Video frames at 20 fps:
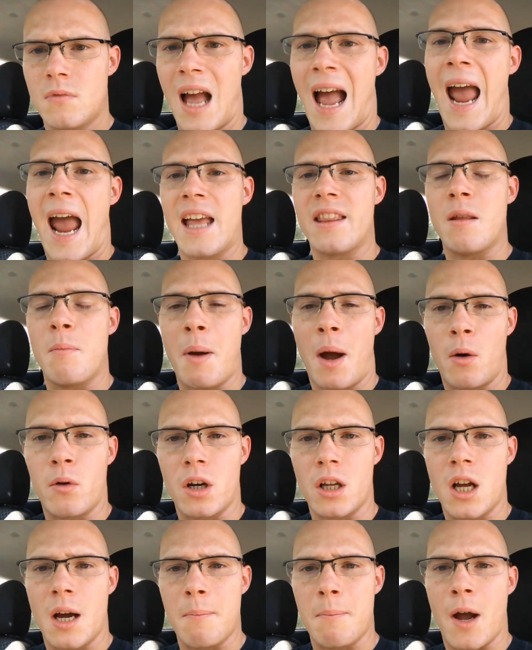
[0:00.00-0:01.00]
I had the
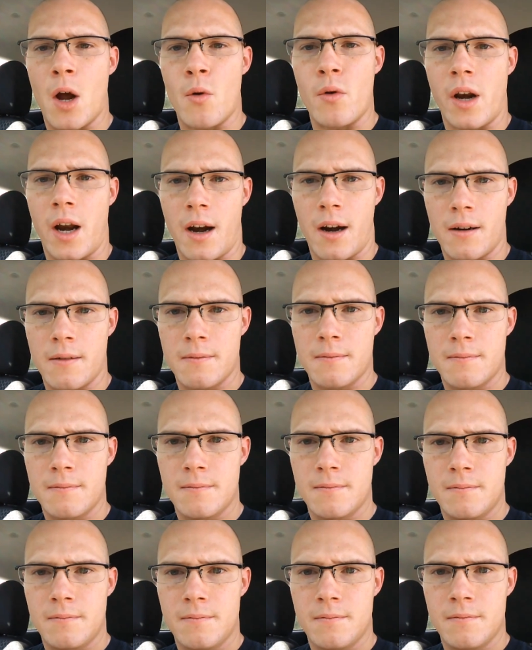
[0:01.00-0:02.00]
power to cut my own hair.
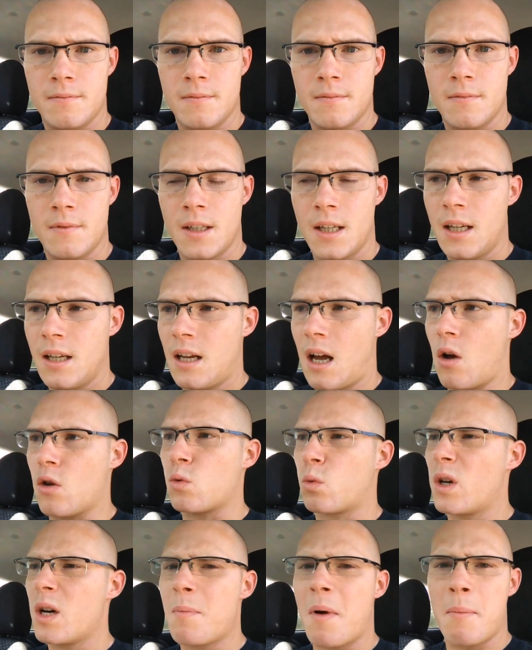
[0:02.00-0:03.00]
I
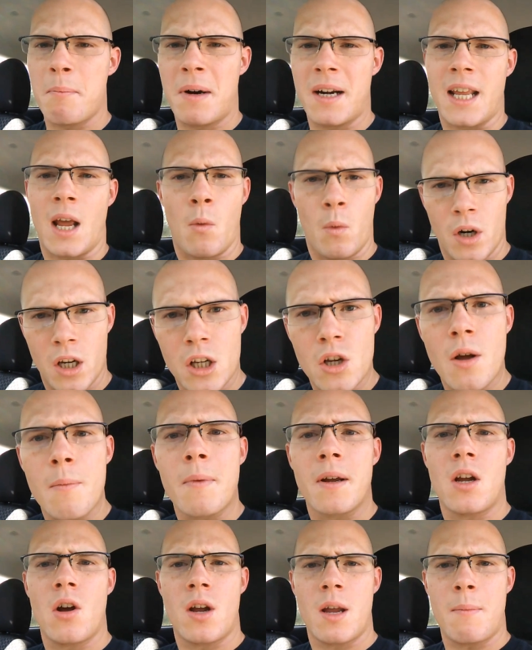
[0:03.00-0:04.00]
was worried about money. I wanted to
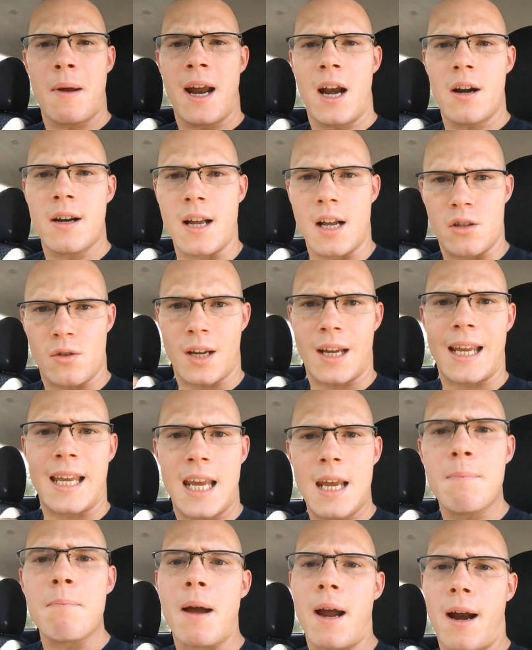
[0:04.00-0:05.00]
go, get my hair cut so I could
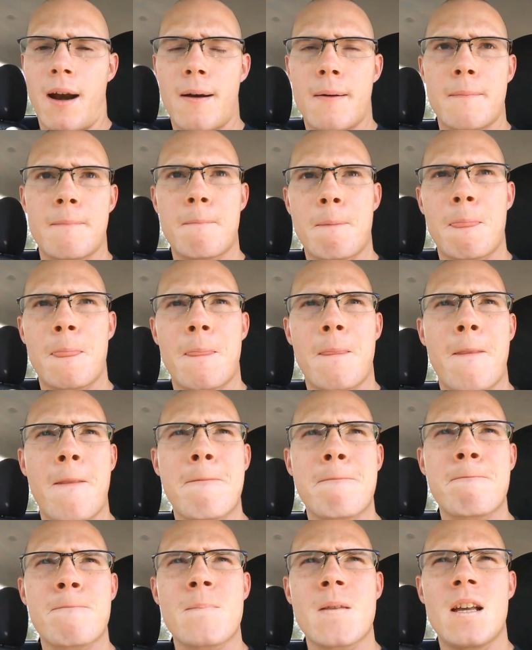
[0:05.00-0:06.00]
keep my hair.
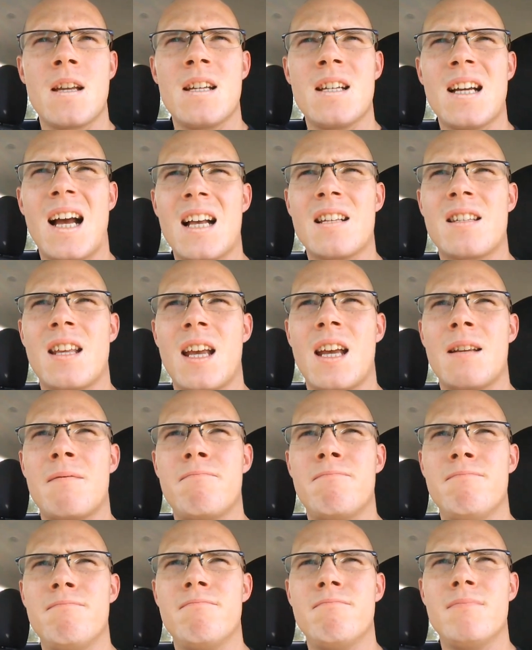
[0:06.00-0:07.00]
I said,
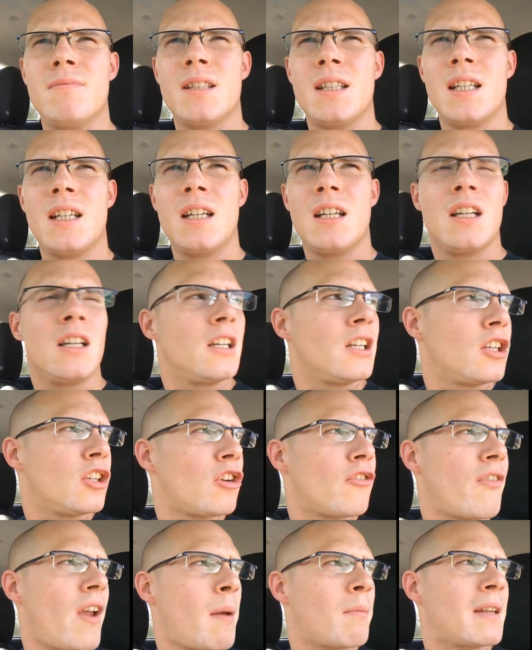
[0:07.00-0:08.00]

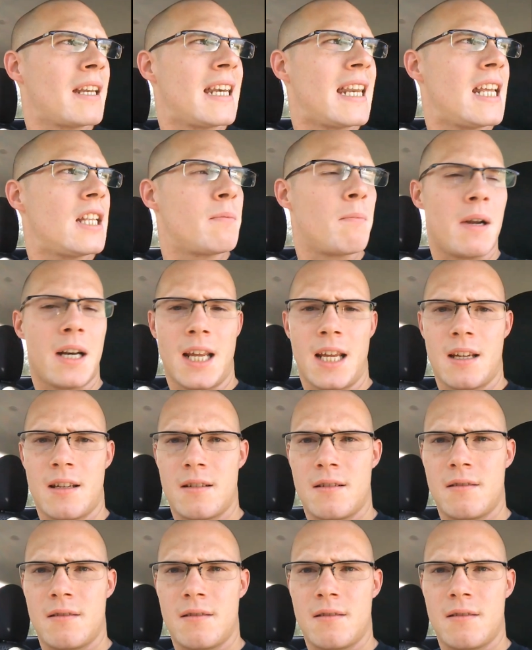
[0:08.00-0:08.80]
your family needs money.